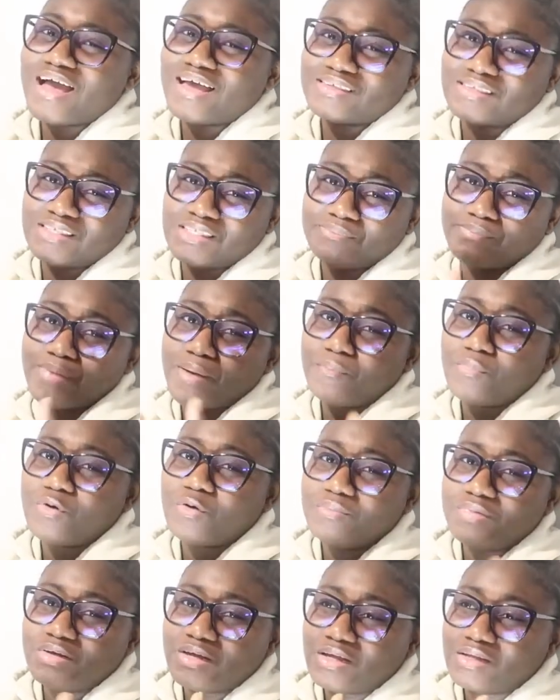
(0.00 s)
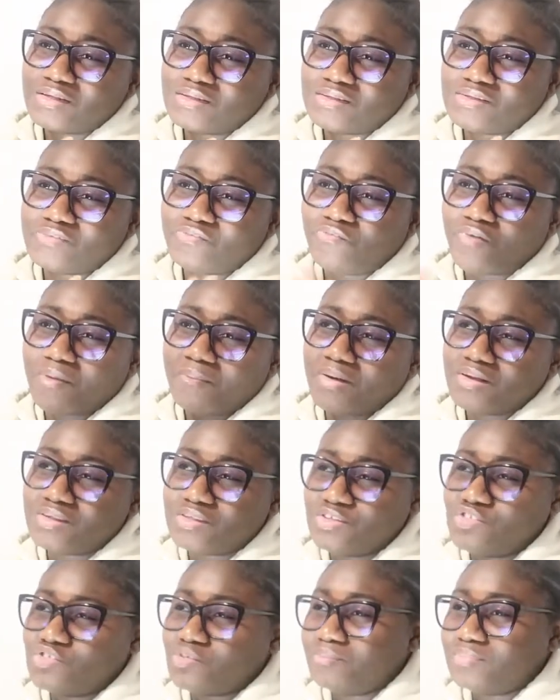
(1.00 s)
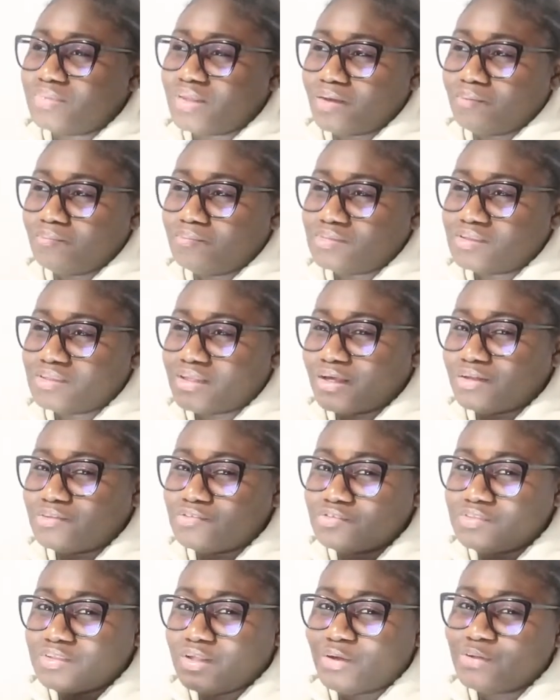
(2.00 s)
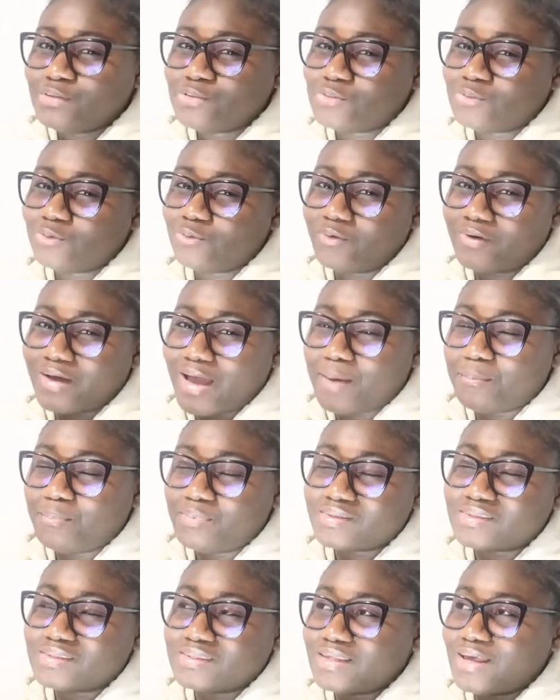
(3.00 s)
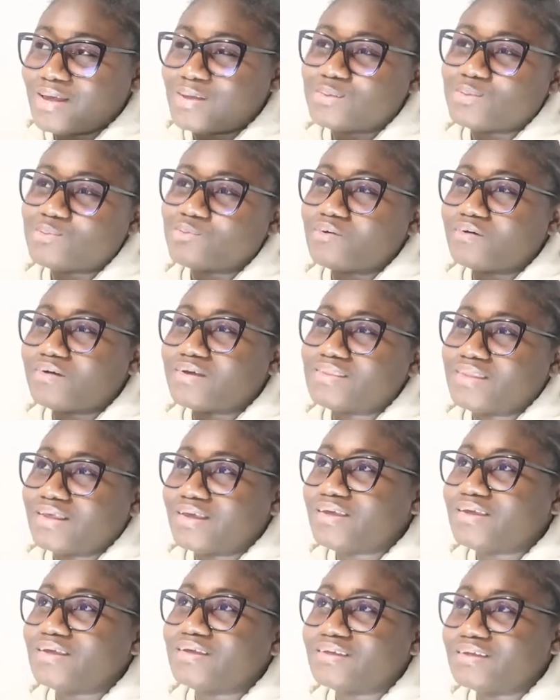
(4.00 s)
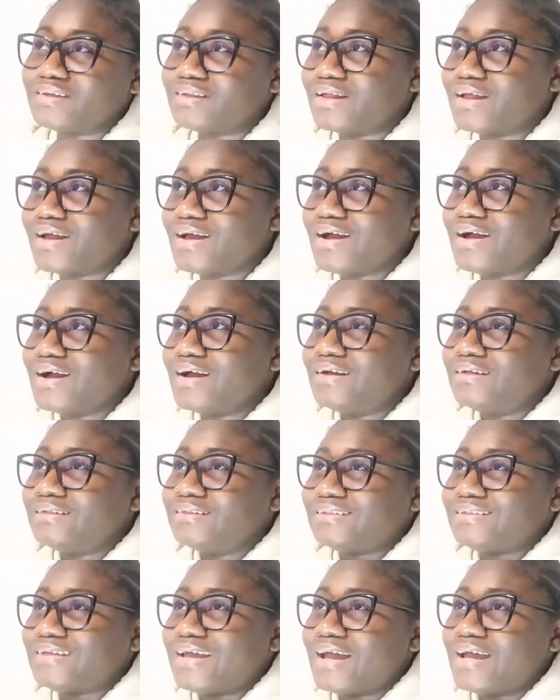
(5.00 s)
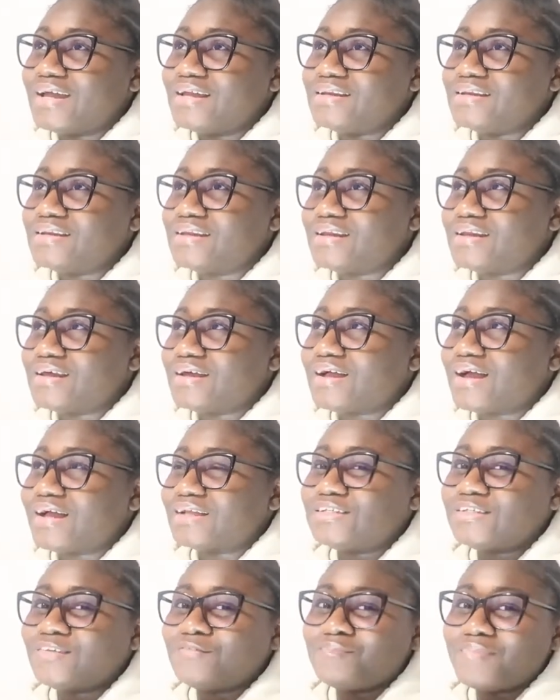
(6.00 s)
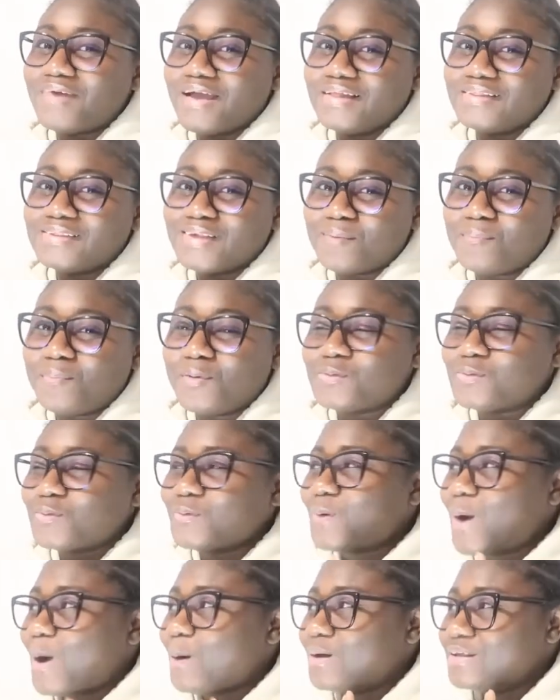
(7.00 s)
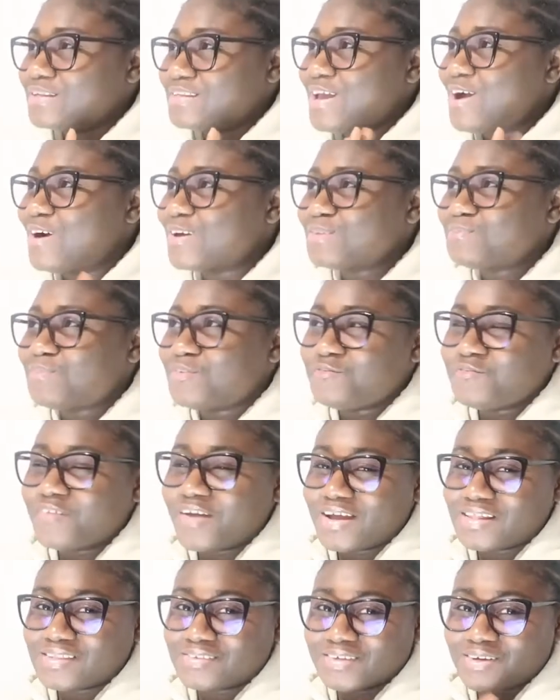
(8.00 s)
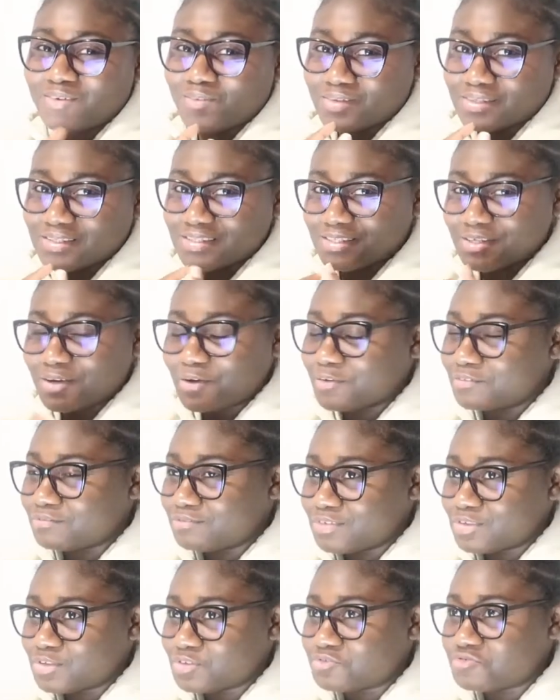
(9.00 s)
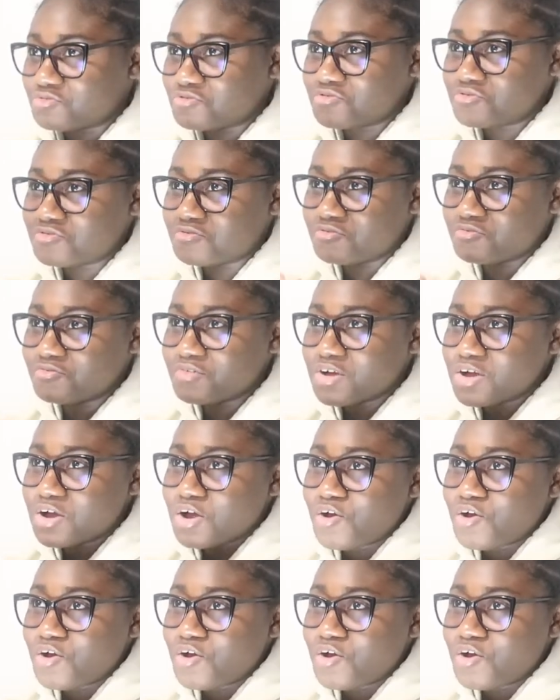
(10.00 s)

I assist my mom in our pharmacy sometimes, like to take stock. I put there stock taking. Then achievements, I put, oh, I was the health prefect when I was in secondary school.